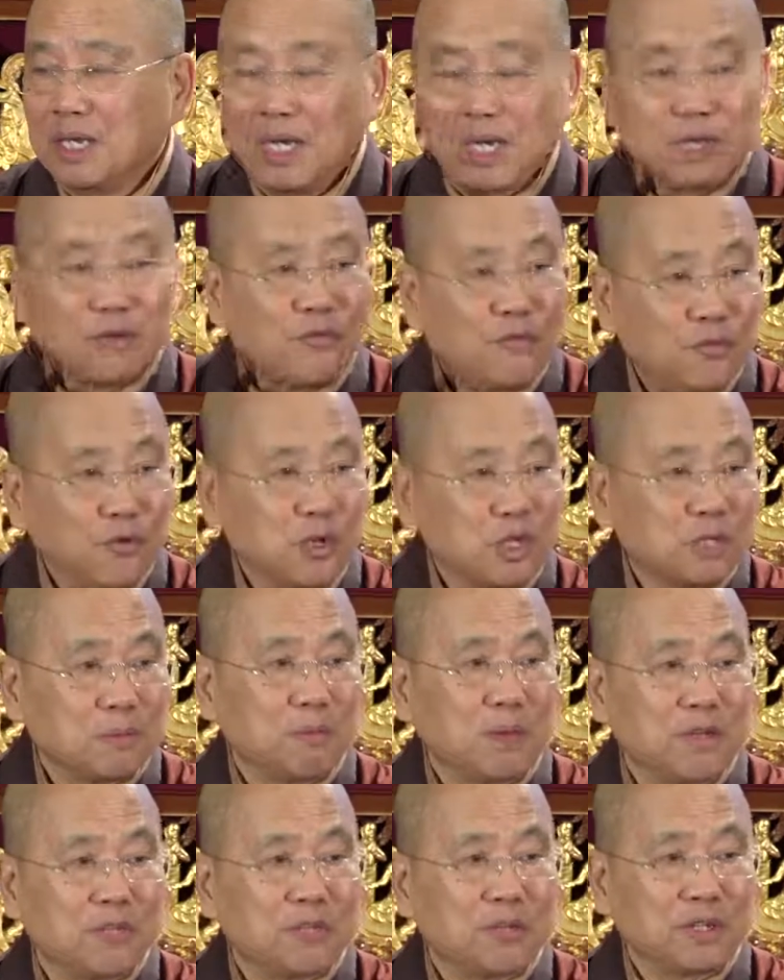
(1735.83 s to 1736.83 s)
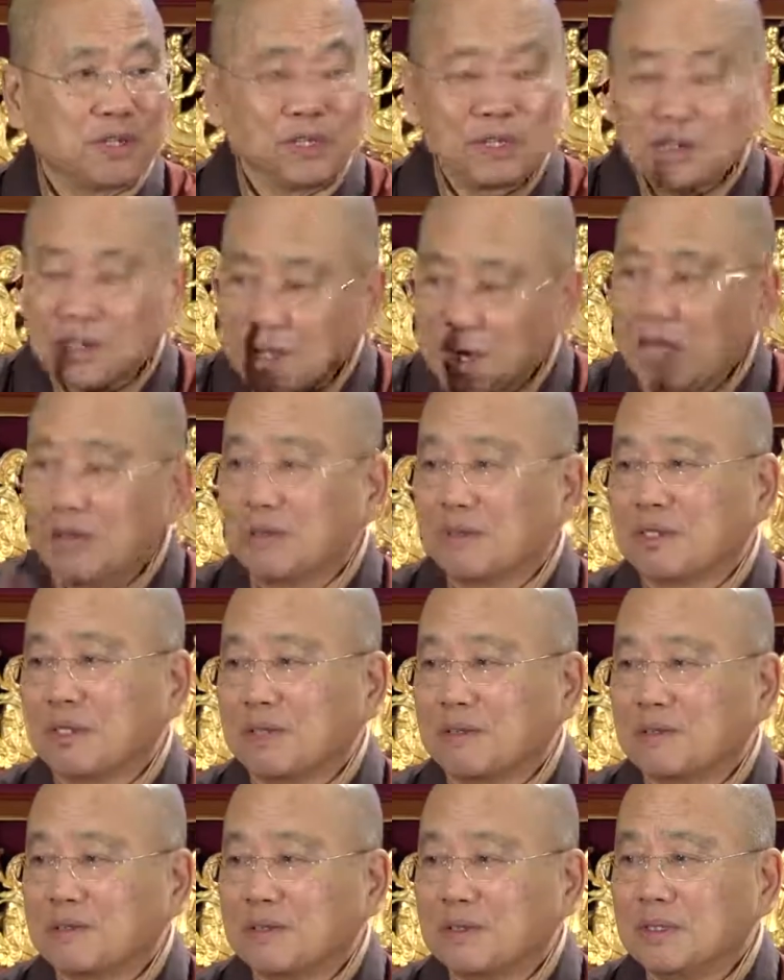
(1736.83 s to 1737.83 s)
And the first method is
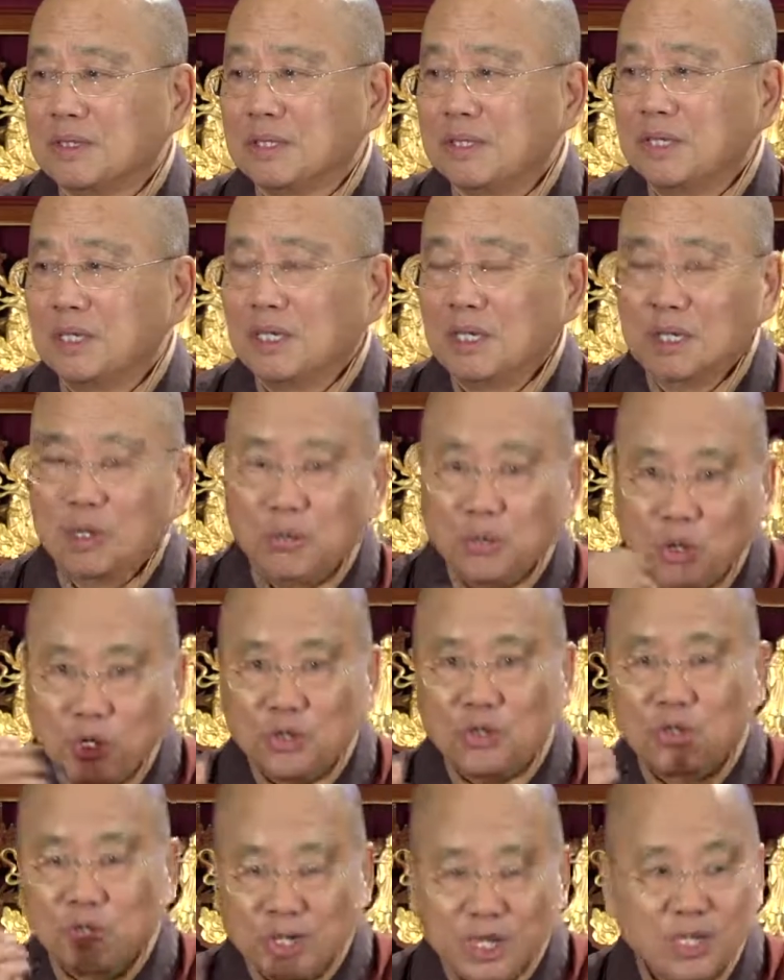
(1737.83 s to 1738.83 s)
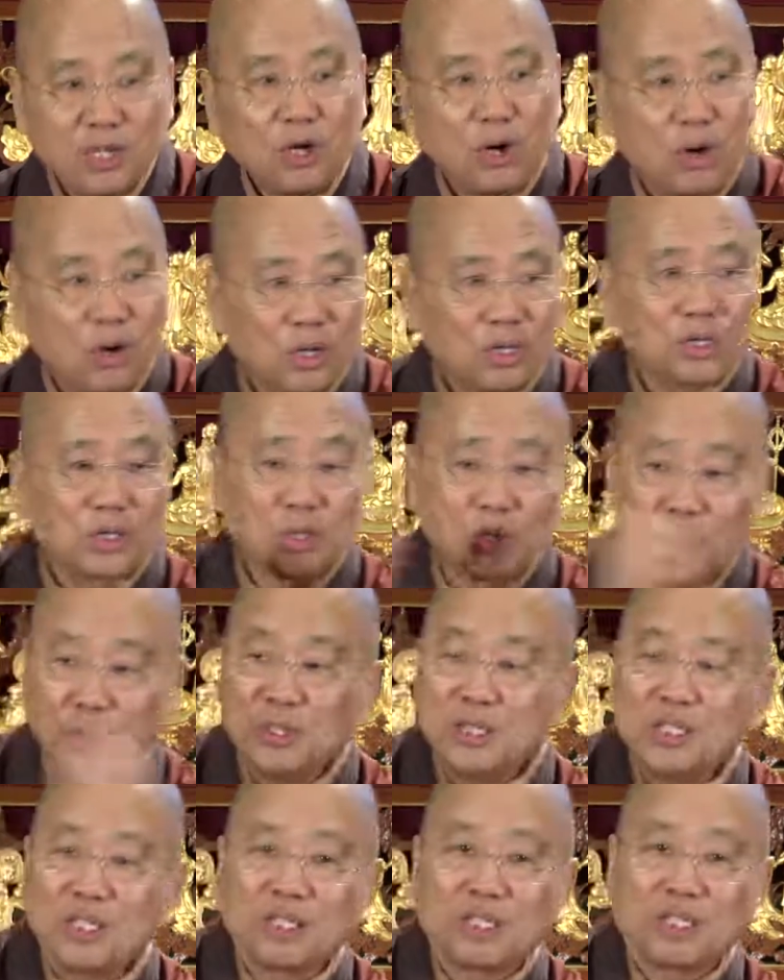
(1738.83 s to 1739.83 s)
counting, which later also
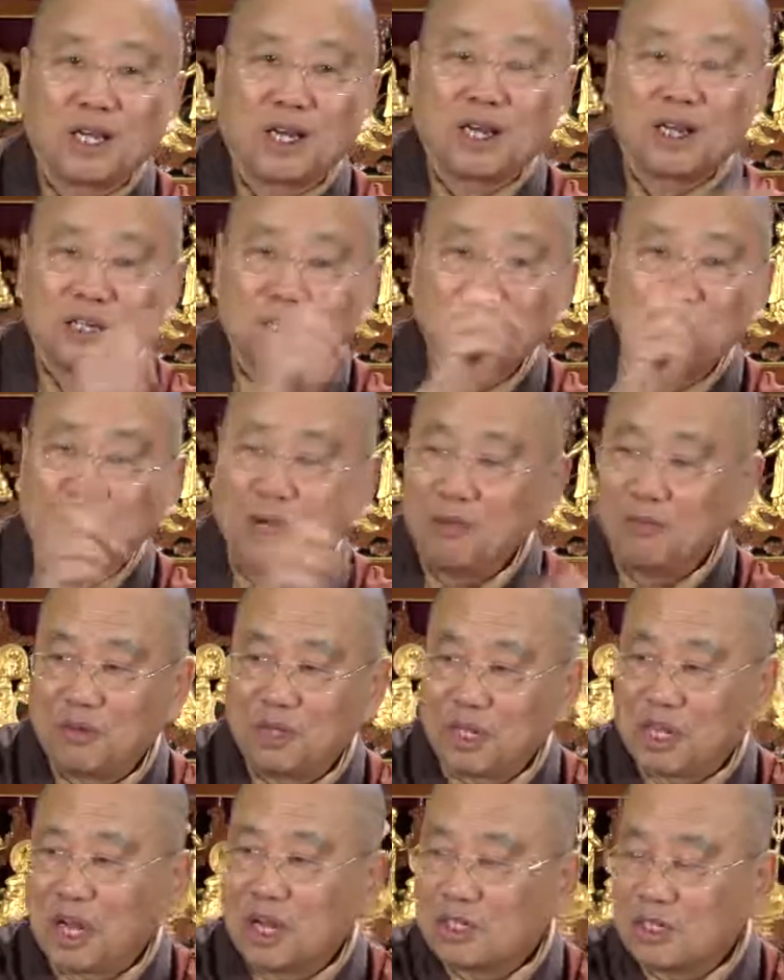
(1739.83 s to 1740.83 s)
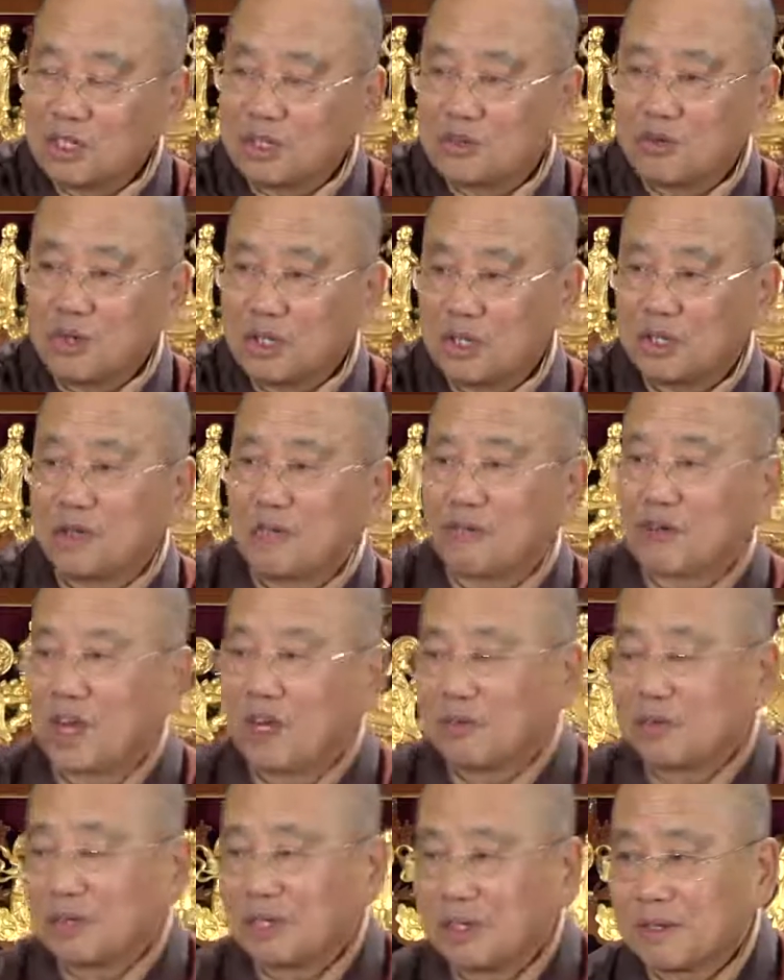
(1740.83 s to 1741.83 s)
coincides with the concentration of
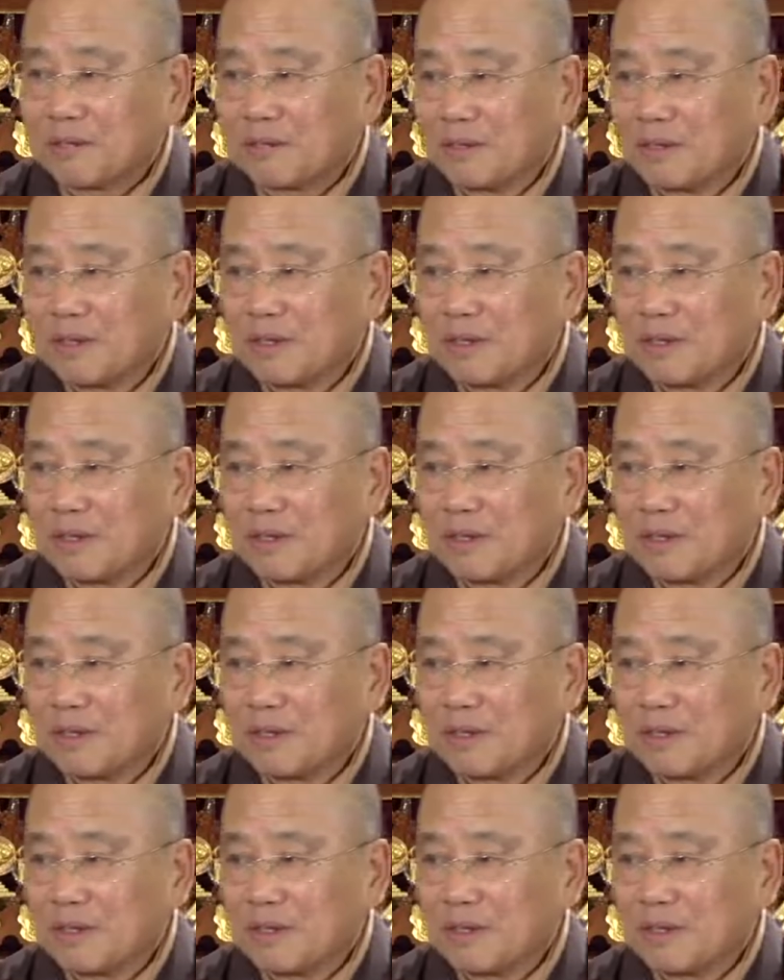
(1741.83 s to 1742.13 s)
counting.